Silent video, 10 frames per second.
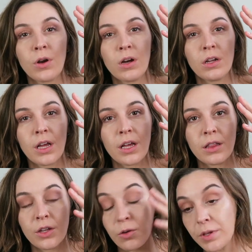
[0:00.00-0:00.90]
Put on a
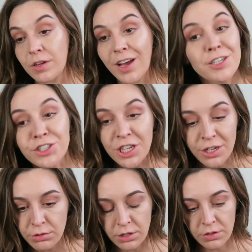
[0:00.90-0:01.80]
little bit of
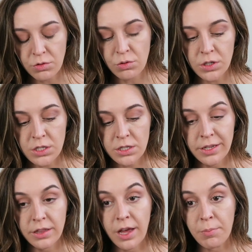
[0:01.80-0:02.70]
eyeshadow and of course
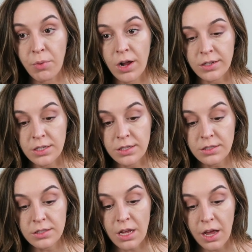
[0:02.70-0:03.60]
in that
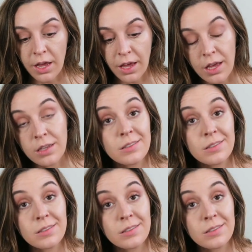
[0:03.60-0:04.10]
process I uh,